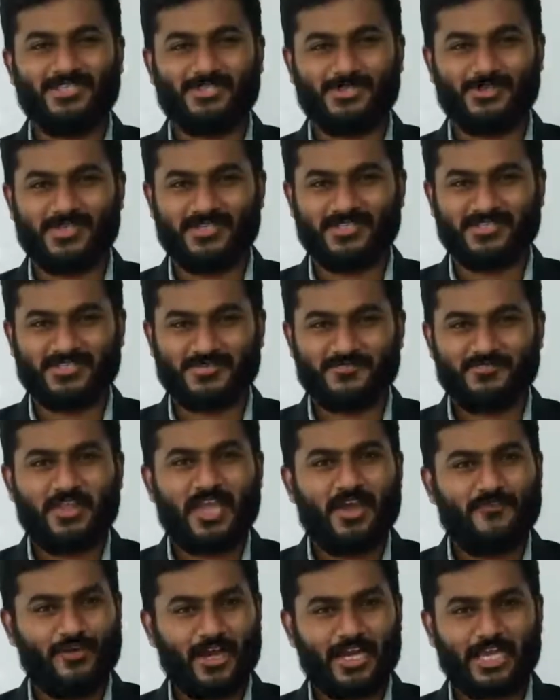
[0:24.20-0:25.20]
students,
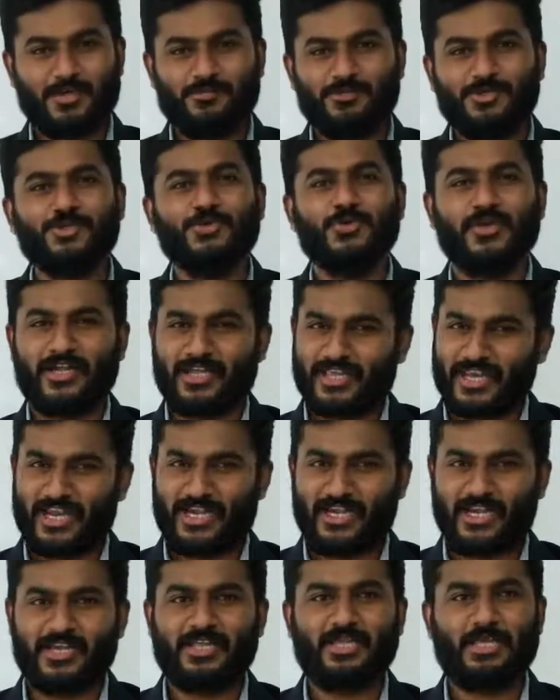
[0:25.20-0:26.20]
welcome to
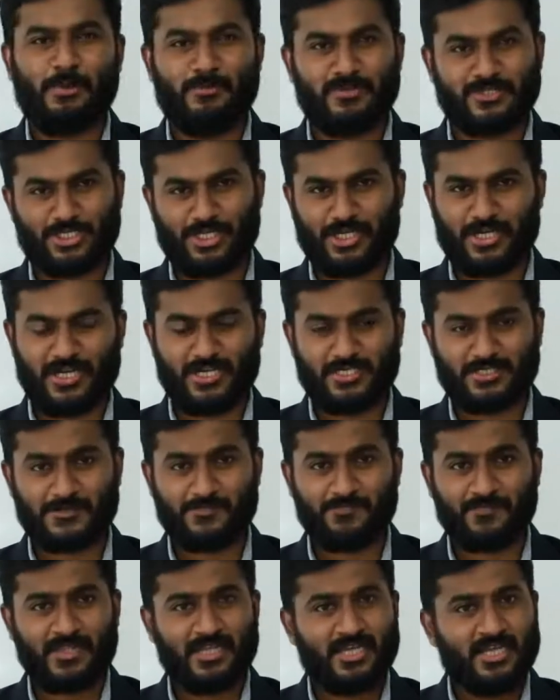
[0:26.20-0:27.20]
Grade 8 chemistry class.
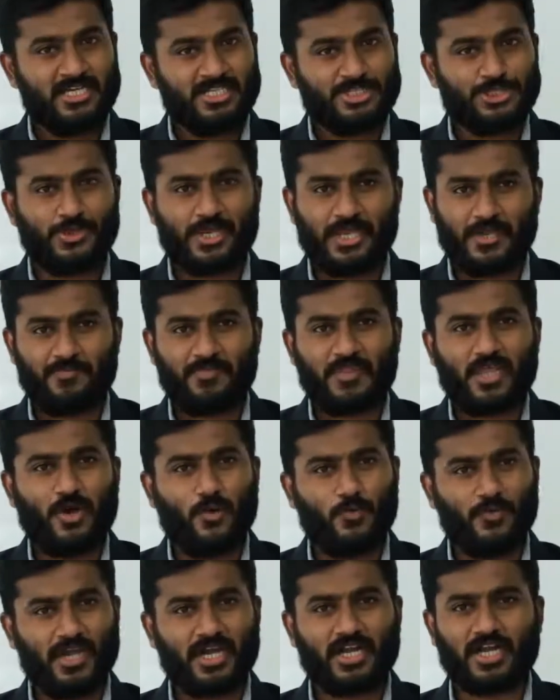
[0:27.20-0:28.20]
Today
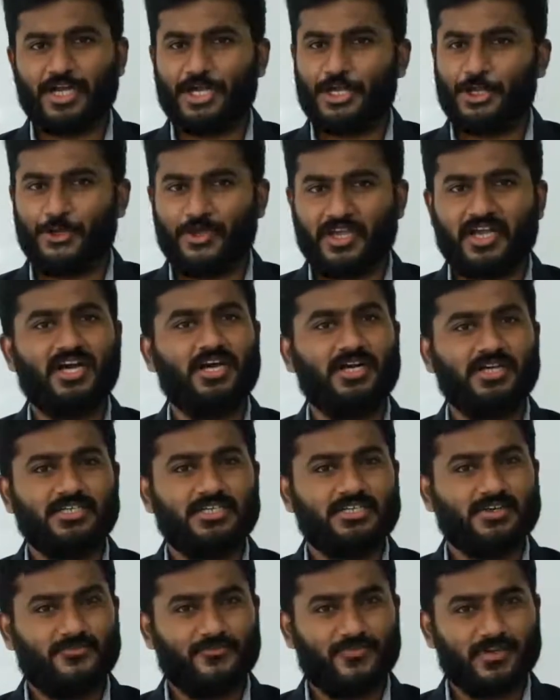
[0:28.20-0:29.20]
we are continuing our
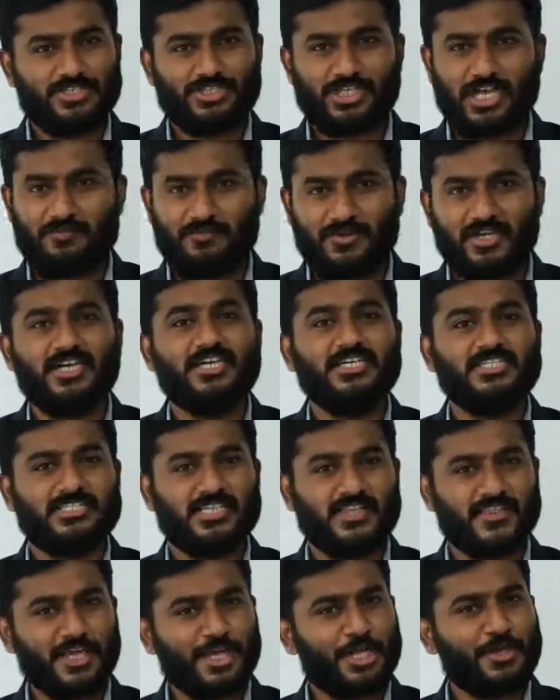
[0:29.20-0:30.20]
first chapter,
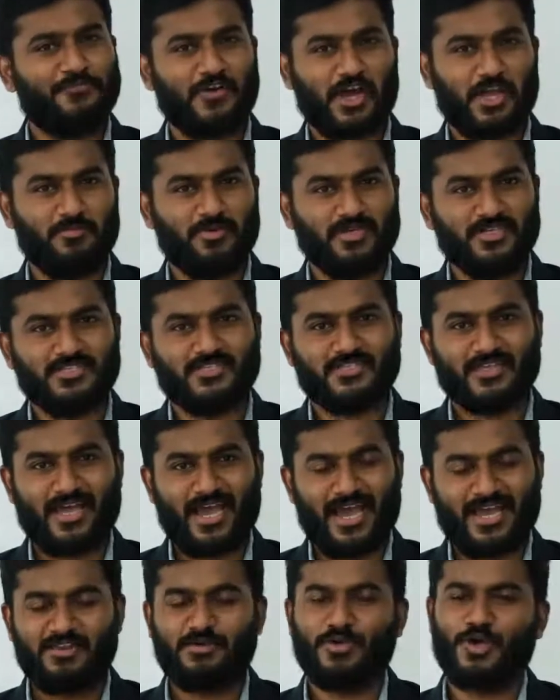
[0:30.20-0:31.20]
synthetic fibers
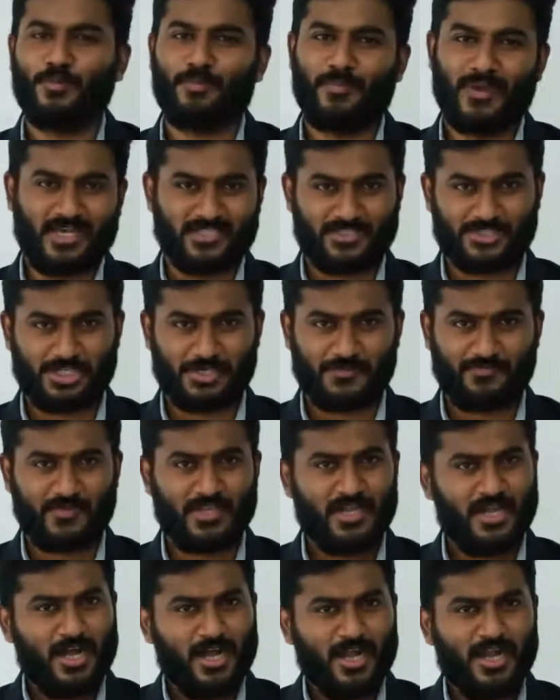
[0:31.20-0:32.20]
and plastic.
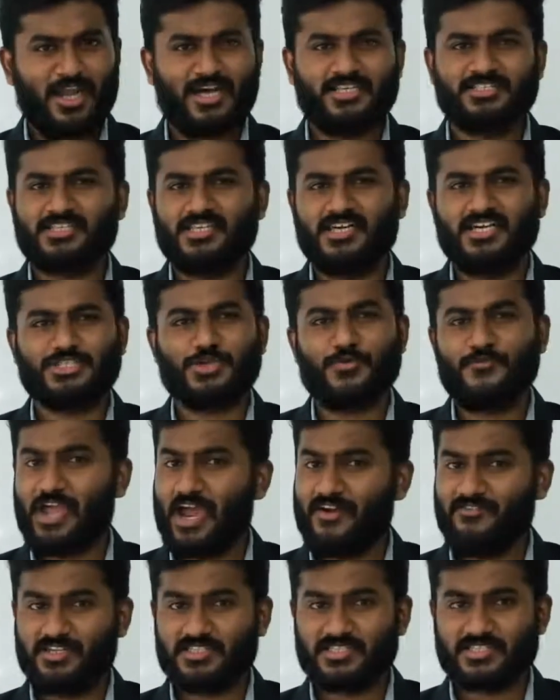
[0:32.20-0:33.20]
Last class we
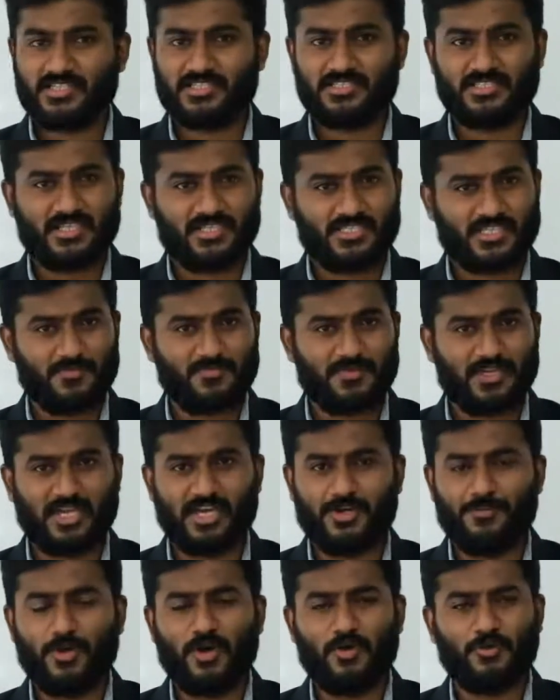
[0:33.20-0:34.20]
have discussed something
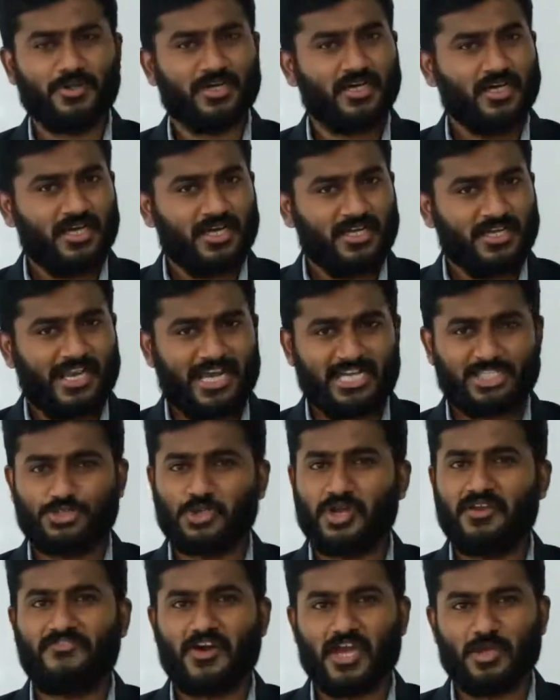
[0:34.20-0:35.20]
about
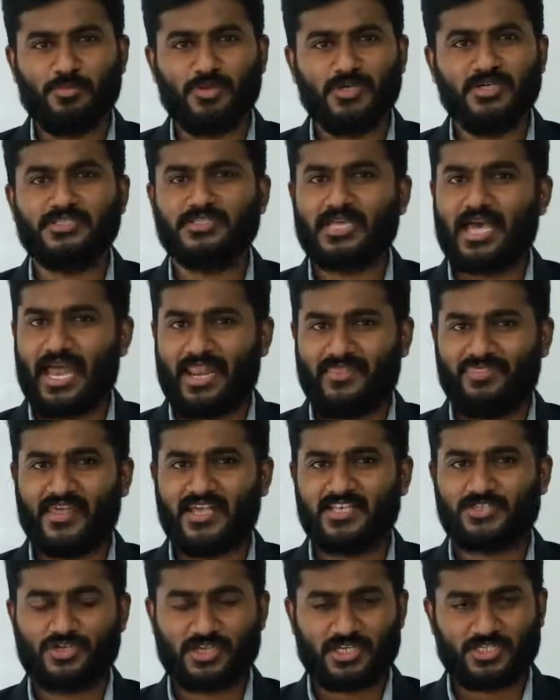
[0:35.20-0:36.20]
natural fibers and
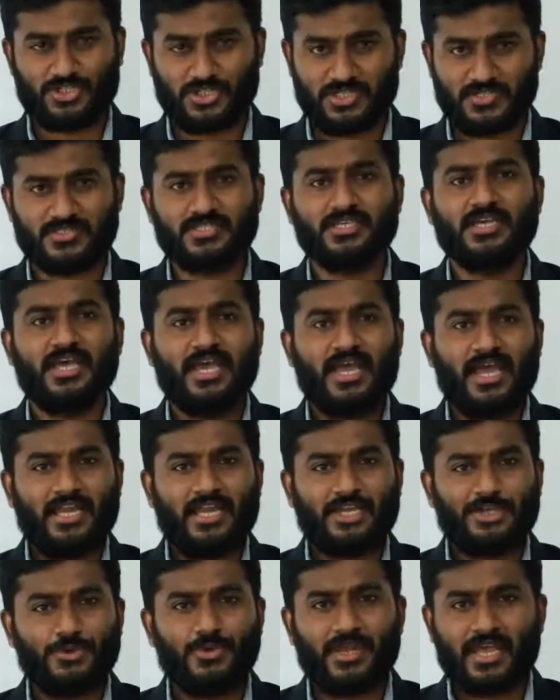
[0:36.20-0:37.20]
their structures.
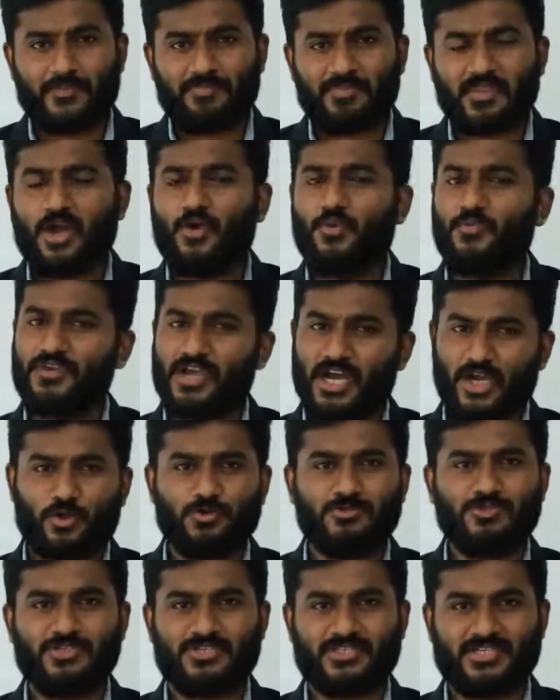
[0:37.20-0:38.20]
Today we are
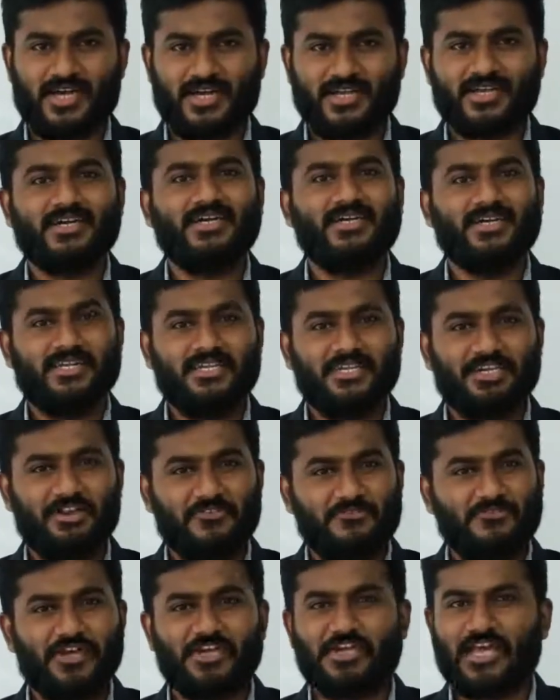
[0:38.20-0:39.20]
going to start
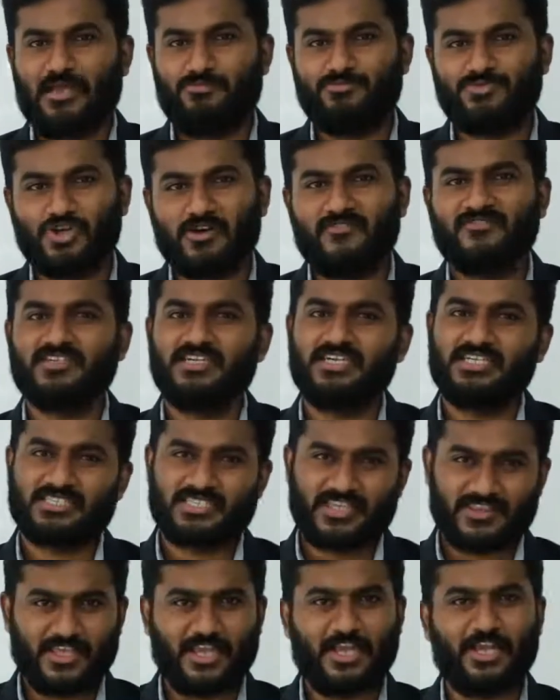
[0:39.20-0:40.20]
different types of
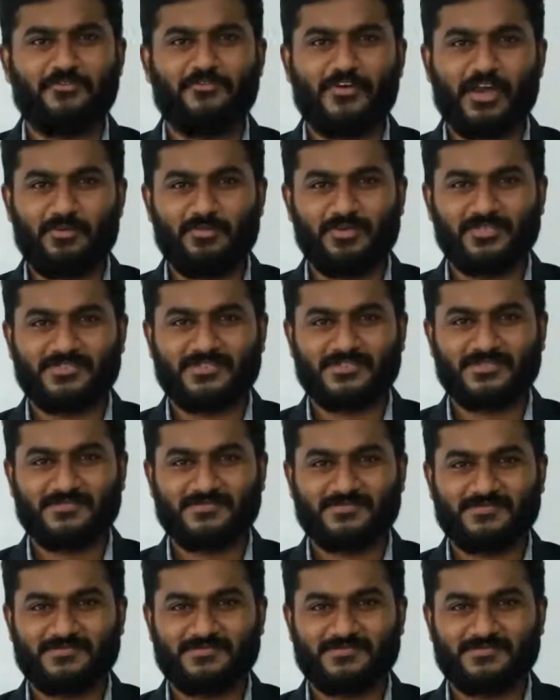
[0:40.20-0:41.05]
synthetic fibers.